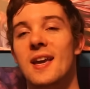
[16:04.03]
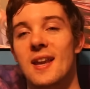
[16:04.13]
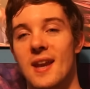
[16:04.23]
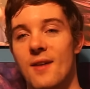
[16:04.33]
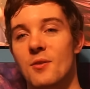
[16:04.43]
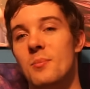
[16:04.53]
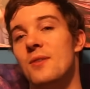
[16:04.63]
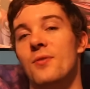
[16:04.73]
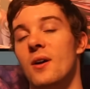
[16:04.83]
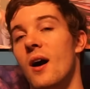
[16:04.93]
can never be
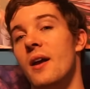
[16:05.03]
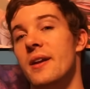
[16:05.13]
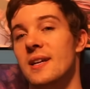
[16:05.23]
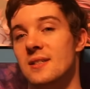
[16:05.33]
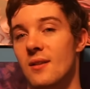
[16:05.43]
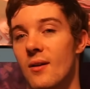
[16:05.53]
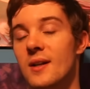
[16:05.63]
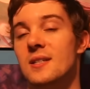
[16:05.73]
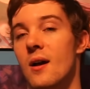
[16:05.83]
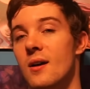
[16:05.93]
forgotten as long
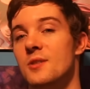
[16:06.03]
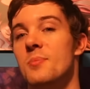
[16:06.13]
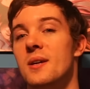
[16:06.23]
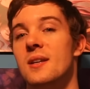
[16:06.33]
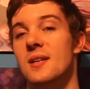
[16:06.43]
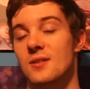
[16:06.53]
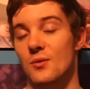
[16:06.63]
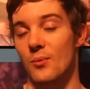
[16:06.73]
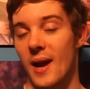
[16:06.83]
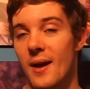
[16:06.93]
as Ozpin is
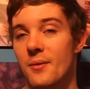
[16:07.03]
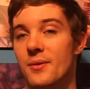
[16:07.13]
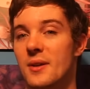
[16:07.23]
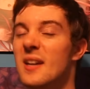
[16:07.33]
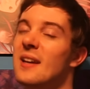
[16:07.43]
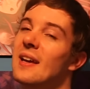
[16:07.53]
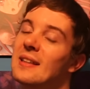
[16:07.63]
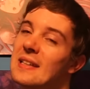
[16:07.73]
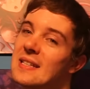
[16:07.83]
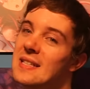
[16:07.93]
around.
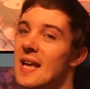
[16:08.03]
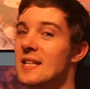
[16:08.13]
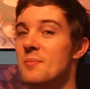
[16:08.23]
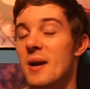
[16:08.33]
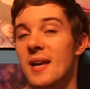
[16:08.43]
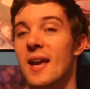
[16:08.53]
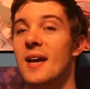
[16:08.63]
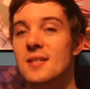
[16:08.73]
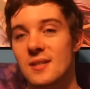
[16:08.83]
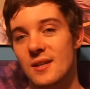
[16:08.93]
At least that's my
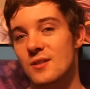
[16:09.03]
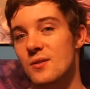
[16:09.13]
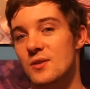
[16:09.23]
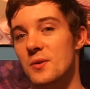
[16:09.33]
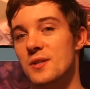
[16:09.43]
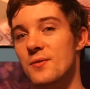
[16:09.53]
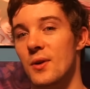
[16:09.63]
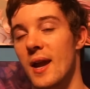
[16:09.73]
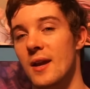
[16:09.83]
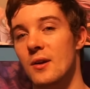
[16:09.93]
guess as to the source of
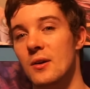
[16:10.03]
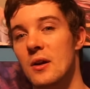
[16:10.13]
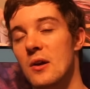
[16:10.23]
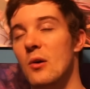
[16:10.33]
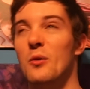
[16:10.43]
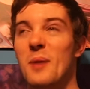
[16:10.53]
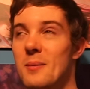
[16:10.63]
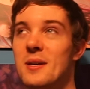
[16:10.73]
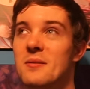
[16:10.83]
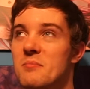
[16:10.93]
her anger, or
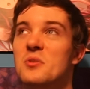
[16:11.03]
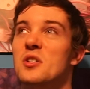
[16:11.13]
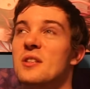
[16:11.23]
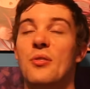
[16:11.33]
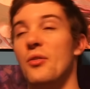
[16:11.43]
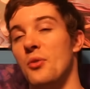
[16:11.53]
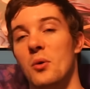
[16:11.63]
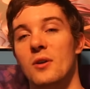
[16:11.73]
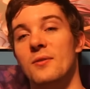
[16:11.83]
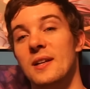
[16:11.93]
maybe just that the
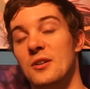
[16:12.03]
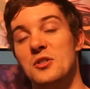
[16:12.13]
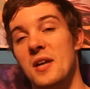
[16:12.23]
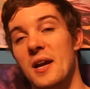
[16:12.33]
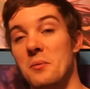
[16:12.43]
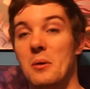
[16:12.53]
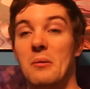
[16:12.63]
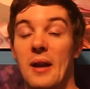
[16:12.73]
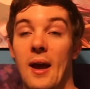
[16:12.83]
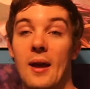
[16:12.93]
thorn in her side
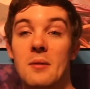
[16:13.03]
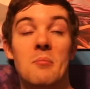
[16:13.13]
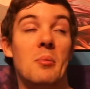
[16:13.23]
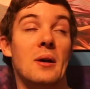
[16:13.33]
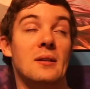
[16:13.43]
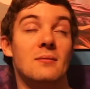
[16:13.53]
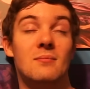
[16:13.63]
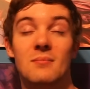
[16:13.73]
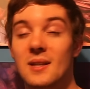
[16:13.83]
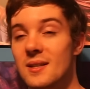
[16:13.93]
won't die, but
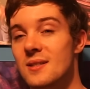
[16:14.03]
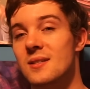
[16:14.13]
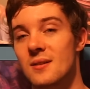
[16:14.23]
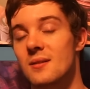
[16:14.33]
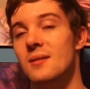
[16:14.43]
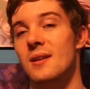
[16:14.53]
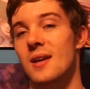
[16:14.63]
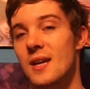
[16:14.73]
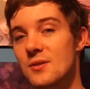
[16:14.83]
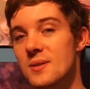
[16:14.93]
it's still
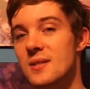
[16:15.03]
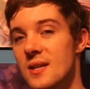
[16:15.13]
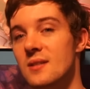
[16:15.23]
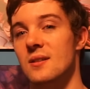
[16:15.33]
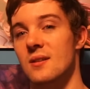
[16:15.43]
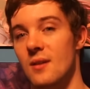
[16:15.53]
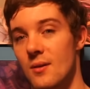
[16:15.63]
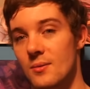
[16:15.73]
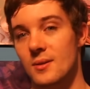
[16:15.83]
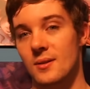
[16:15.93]
interesting to
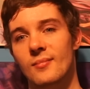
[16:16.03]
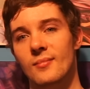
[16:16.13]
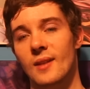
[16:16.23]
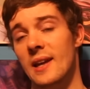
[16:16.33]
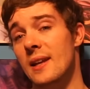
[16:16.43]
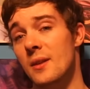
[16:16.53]
note. And